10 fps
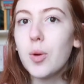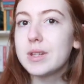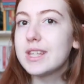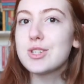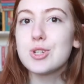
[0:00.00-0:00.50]

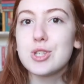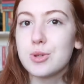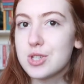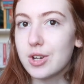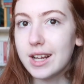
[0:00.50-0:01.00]
But these are
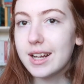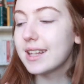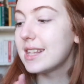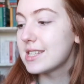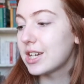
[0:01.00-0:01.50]
so stunning.
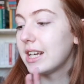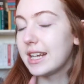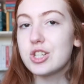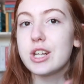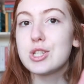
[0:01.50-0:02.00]
Like, these are
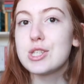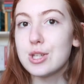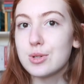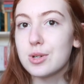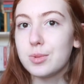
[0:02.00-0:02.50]
literally
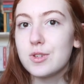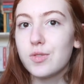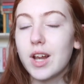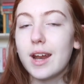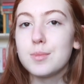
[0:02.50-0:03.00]
so, so
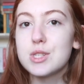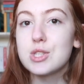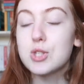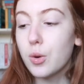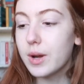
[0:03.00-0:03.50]
beautiful, and I'm
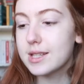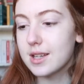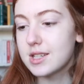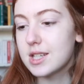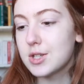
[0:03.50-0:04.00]
so
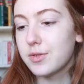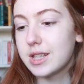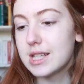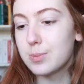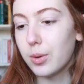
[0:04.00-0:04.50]
excited to
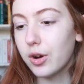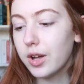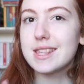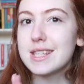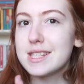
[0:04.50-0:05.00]
read this
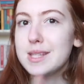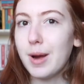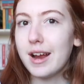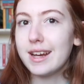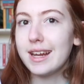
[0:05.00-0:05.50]
book. This is
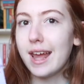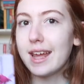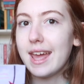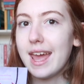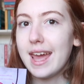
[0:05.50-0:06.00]
apparently
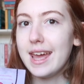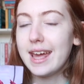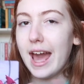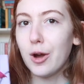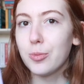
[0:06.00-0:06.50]
like a
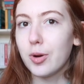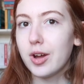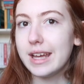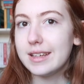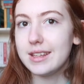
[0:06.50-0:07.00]

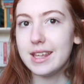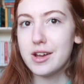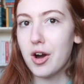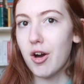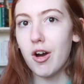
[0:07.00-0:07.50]
cowboy
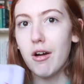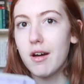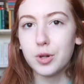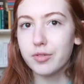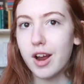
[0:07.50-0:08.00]
yeehaw
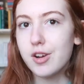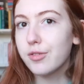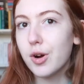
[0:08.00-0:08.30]
bull rider